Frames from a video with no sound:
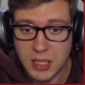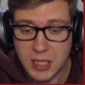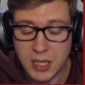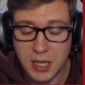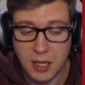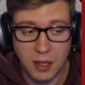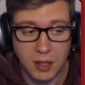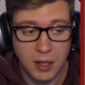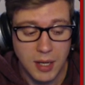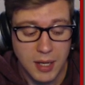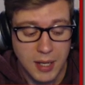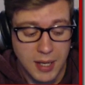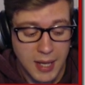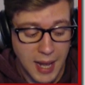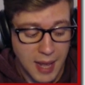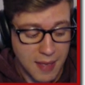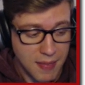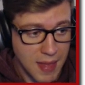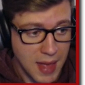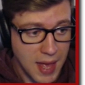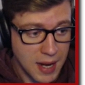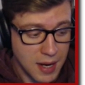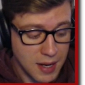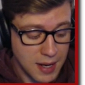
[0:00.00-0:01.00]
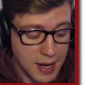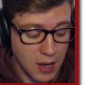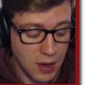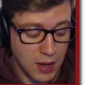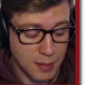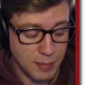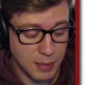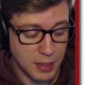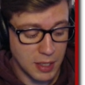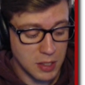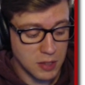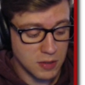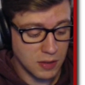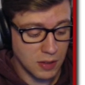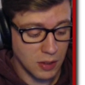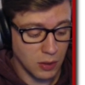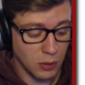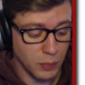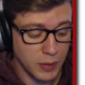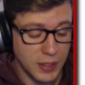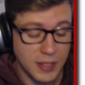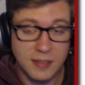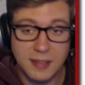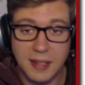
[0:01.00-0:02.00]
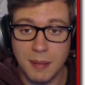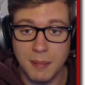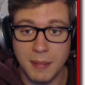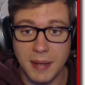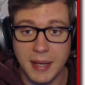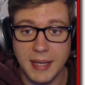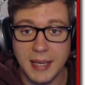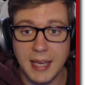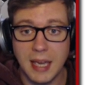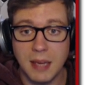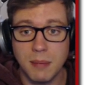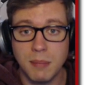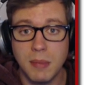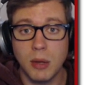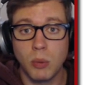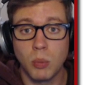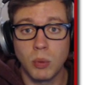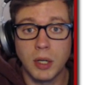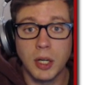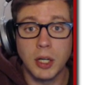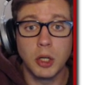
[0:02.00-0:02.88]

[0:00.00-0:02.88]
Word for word: here, and then now I'm gonna just gonna reset my game, and we're gonna